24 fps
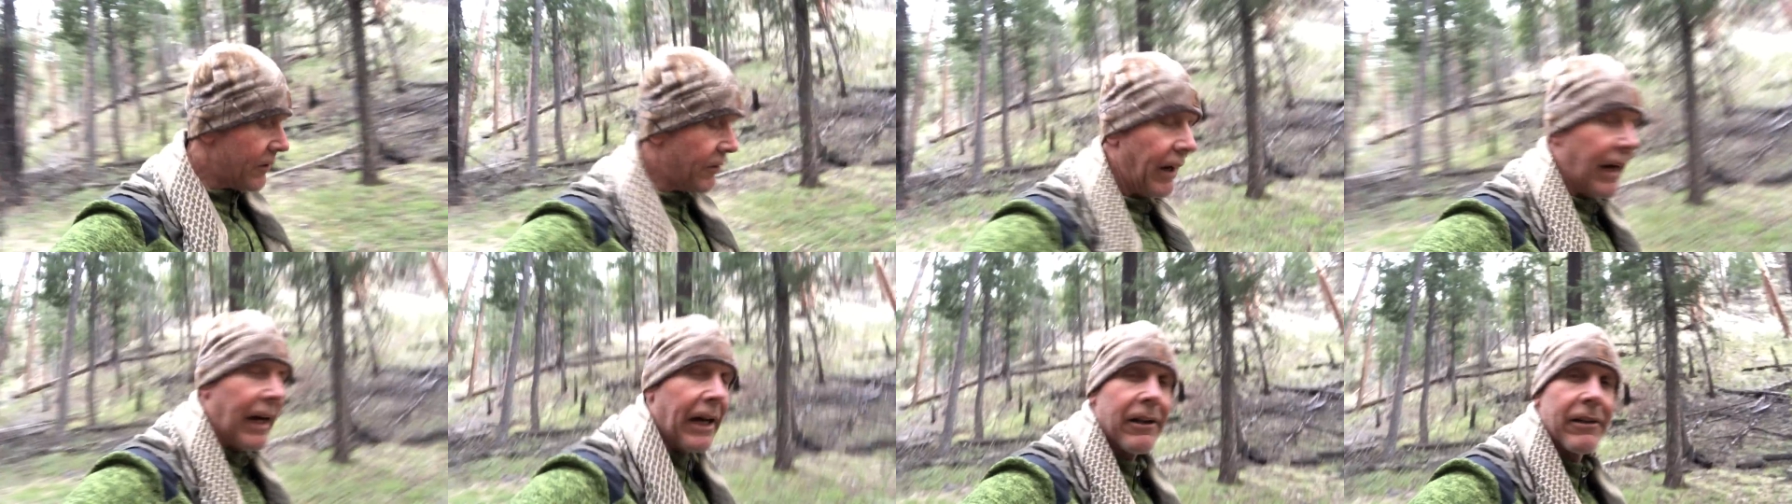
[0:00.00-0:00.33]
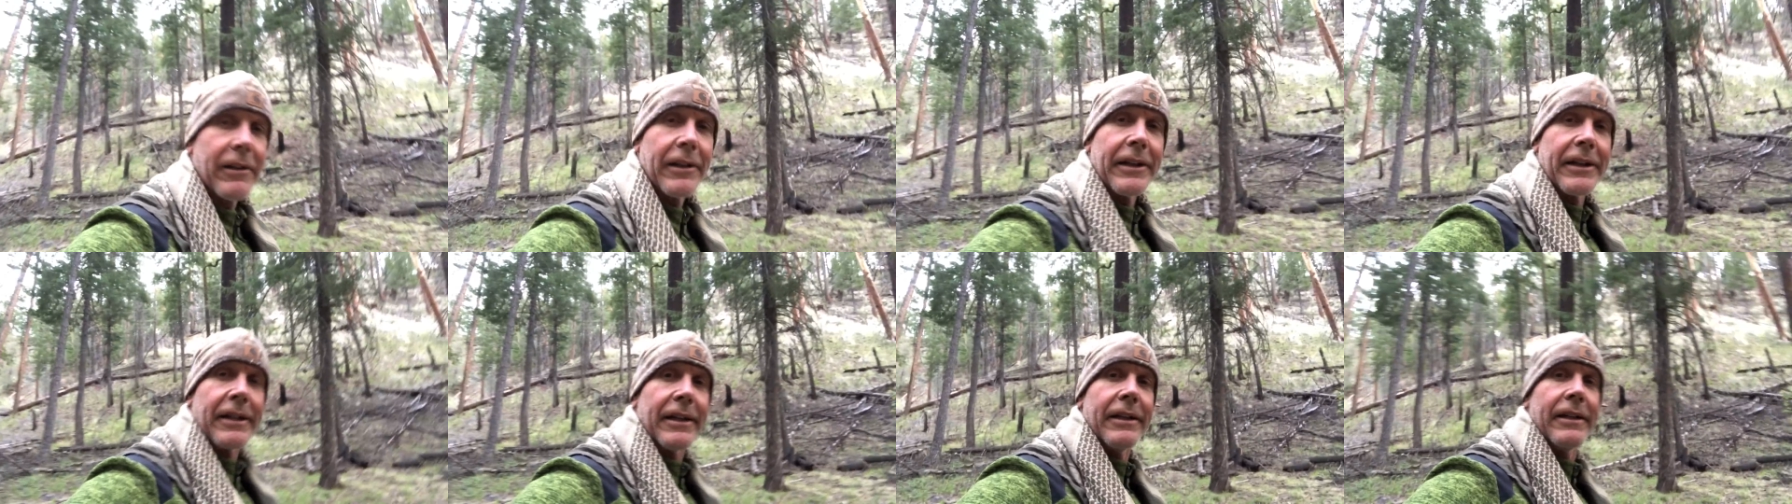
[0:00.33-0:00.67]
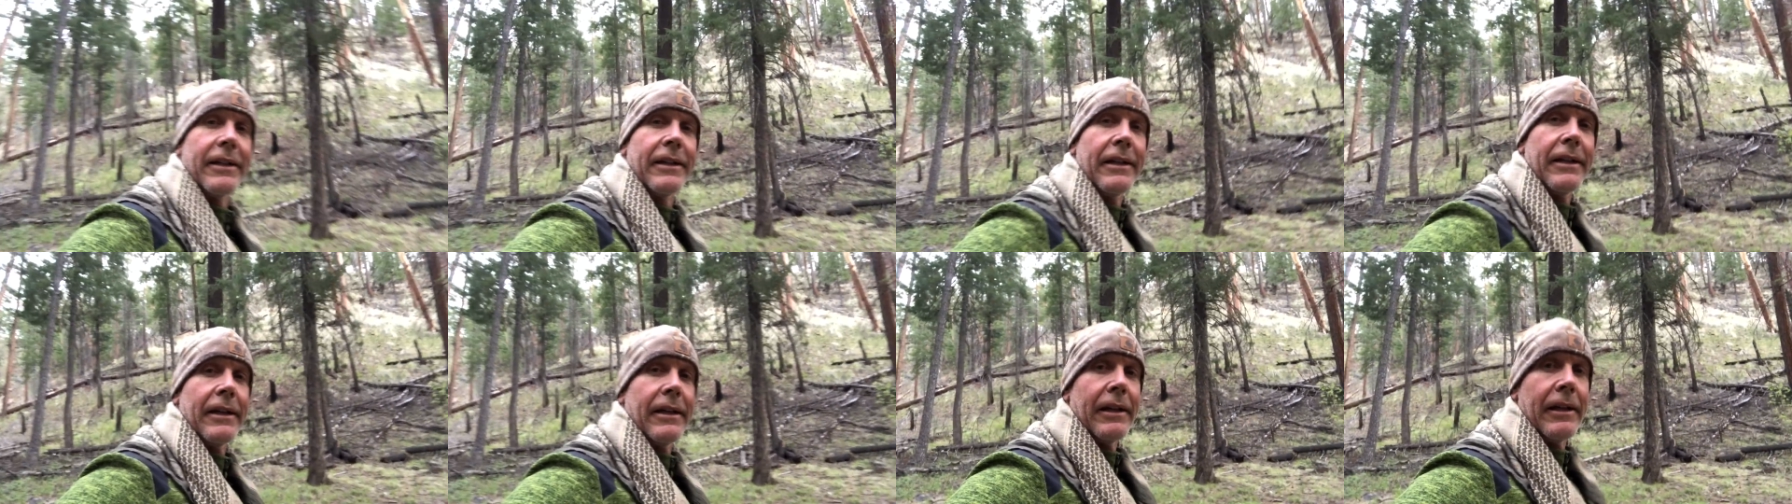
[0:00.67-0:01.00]
of howling,
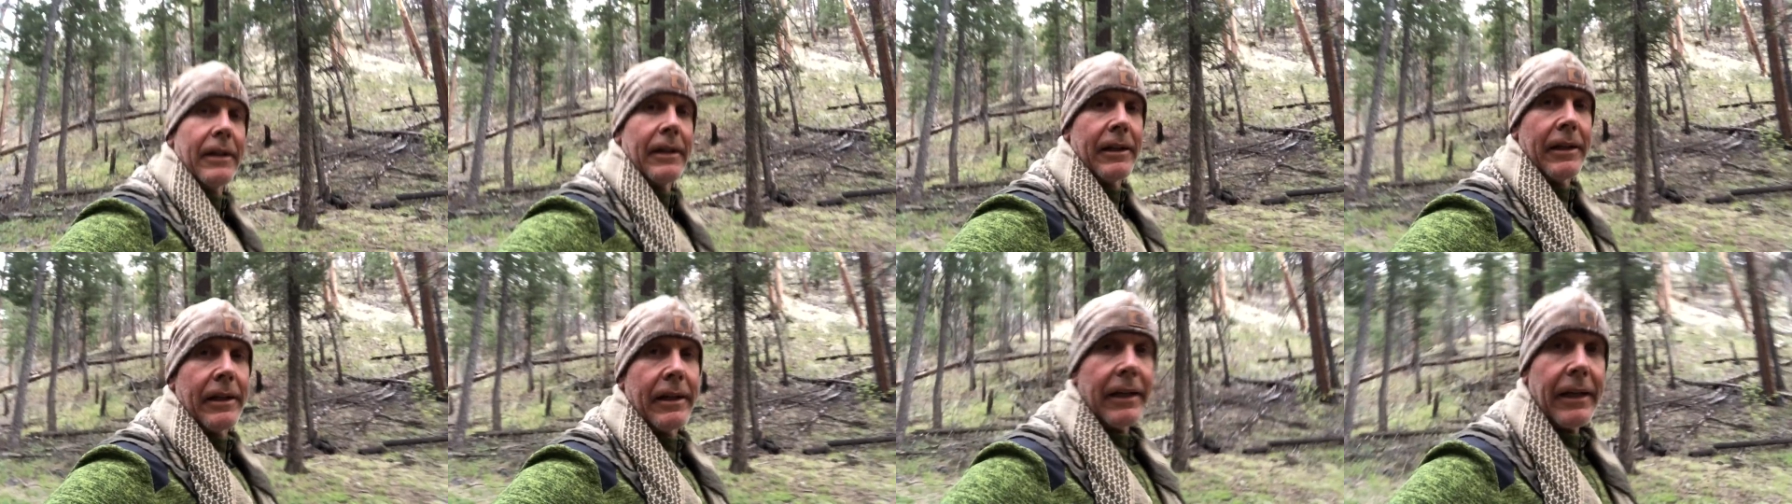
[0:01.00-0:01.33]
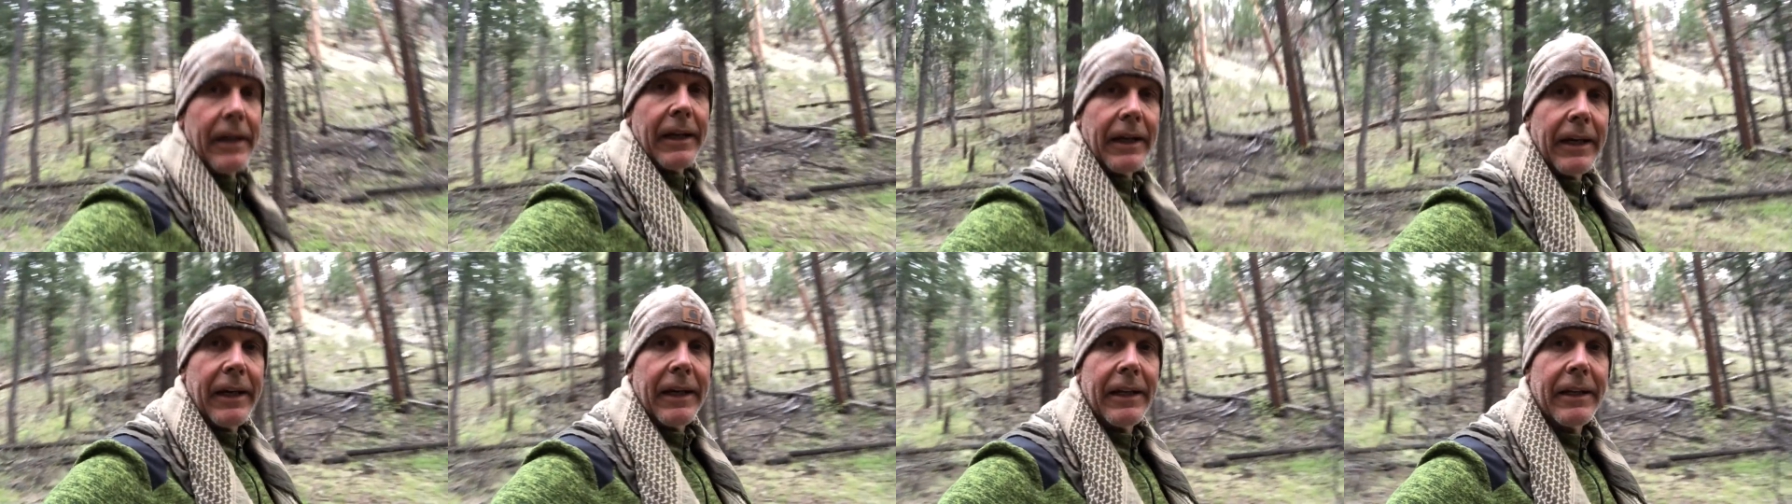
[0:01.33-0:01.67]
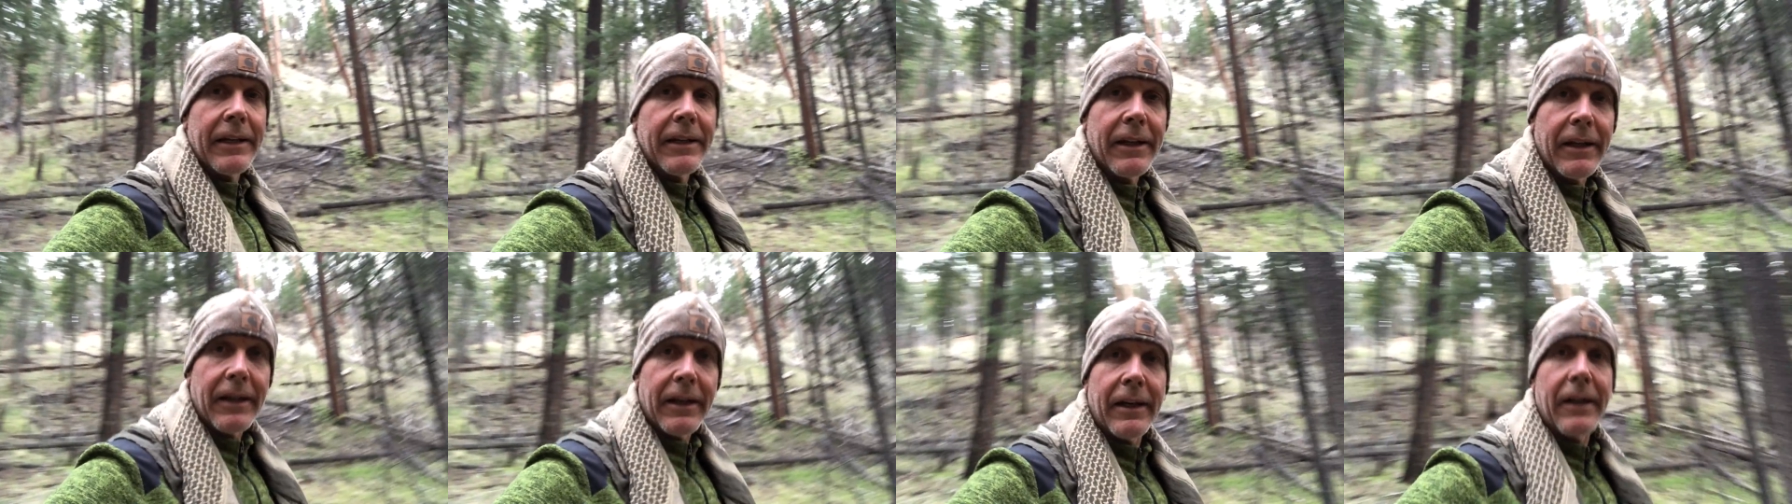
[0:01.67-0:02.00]

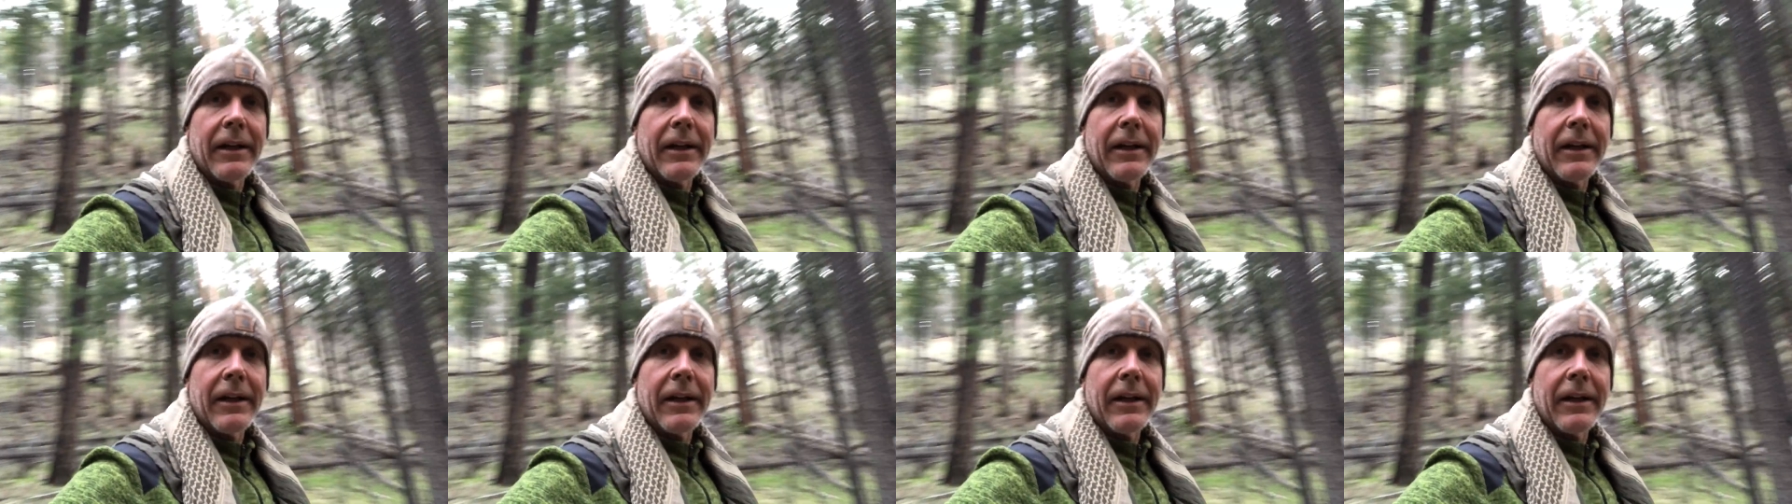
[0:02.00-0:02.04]
and